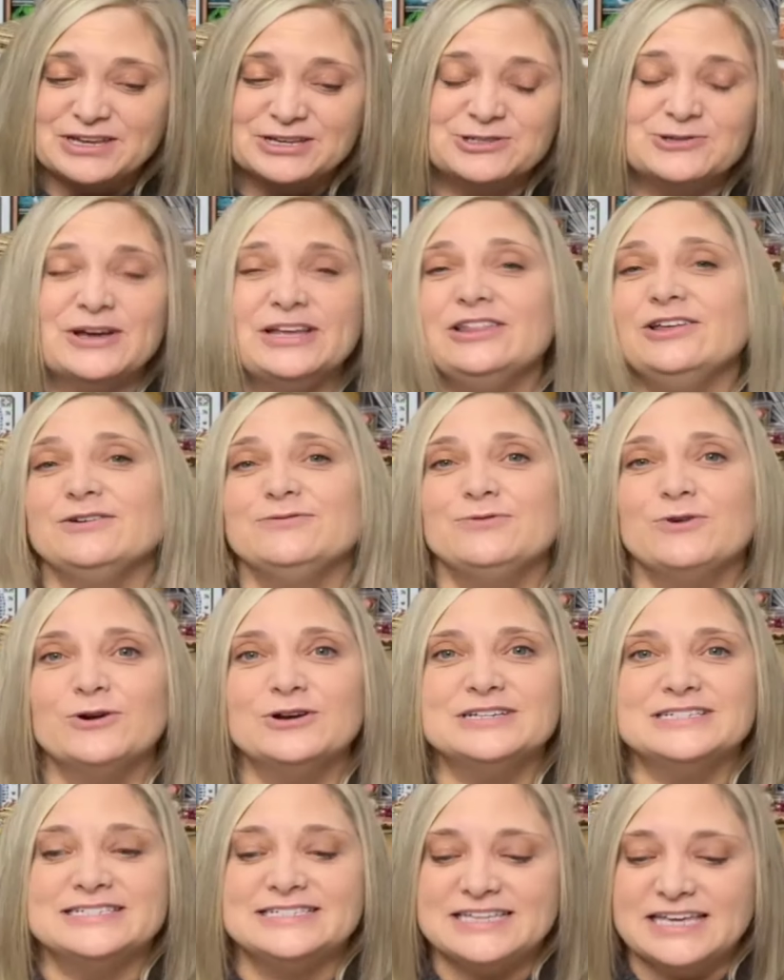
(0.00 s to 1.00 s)
So I look forward
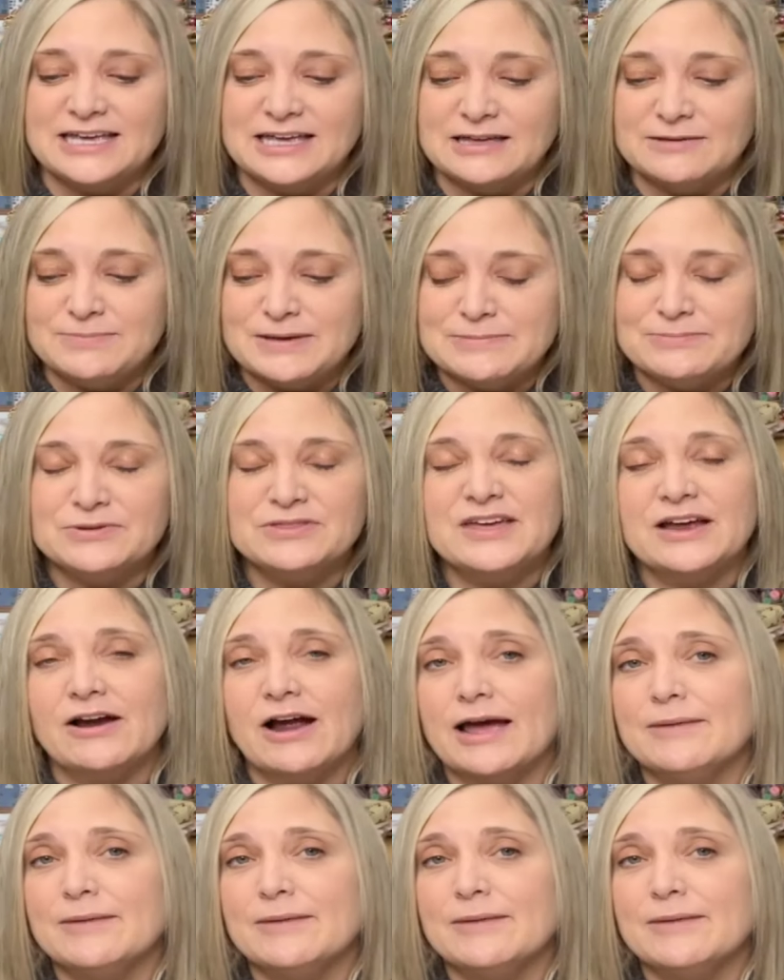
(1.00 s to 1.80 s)
to seeing people there.